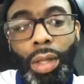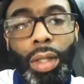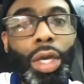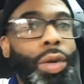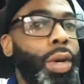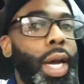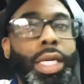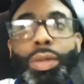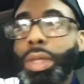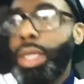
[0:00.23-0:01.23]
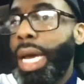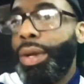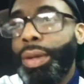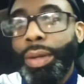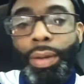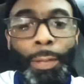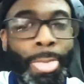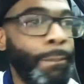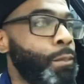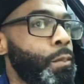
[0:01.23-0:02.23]
Yo guys, what's going
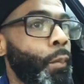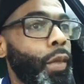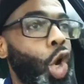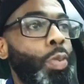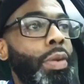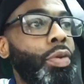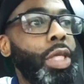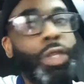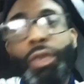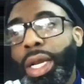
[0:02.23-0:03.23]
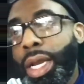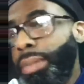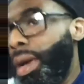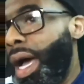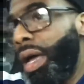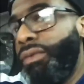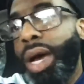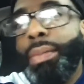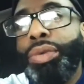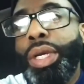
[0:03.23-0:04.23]
on? Hope everyone's feeling them high
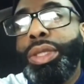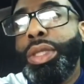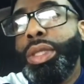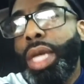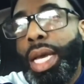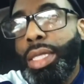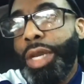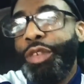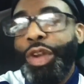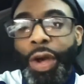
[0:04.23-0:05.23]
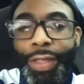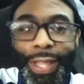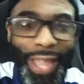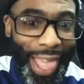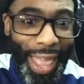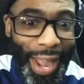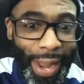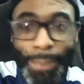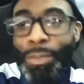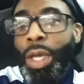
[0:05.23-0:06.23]
vibrations, guys. And if you're not, then
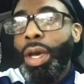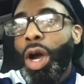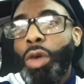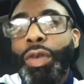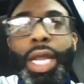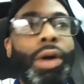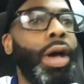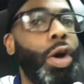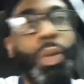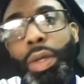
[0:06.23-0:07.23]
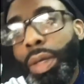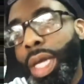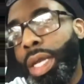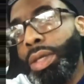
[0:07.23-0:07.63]
hopefully that will help you get